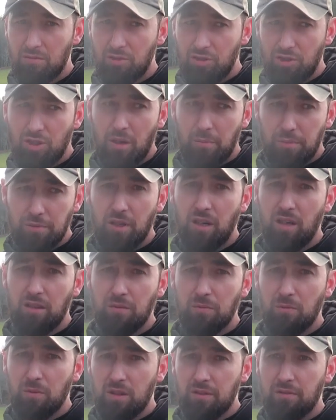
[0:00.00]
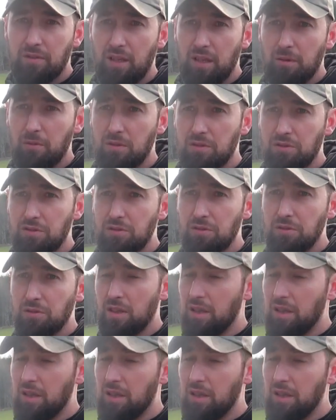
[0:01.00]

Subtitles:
job done, whatever I want to do.